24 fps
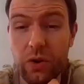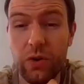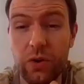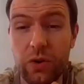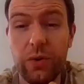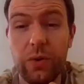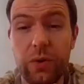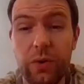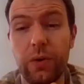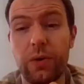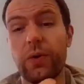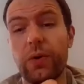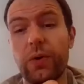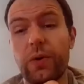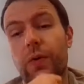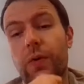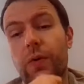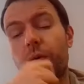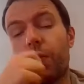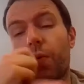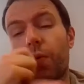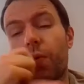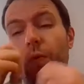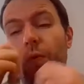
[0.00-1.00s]
So
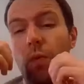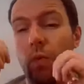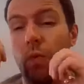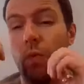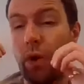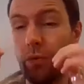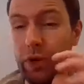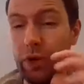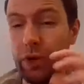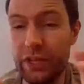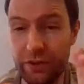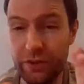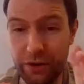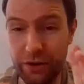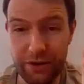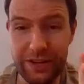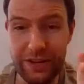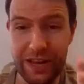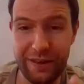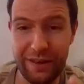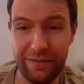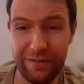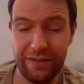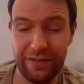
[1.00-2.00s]
what we don't
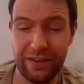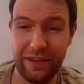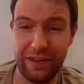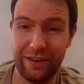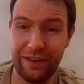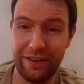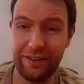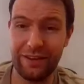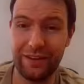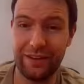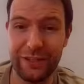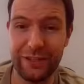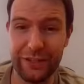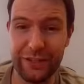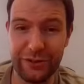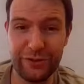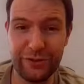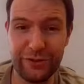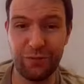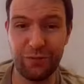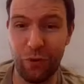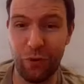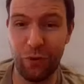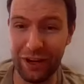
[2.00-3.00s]
have here
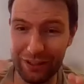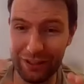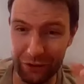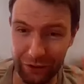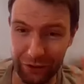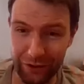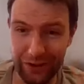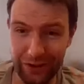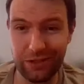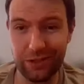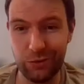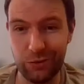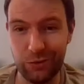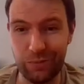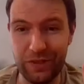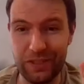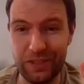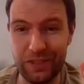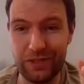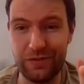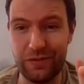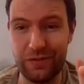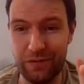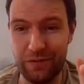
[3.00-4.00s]
is one critical
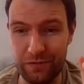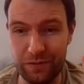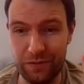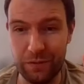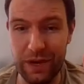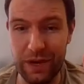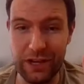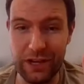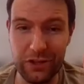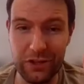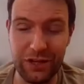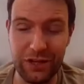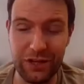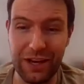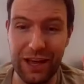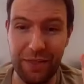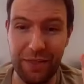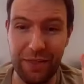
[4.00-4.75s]
piece of information,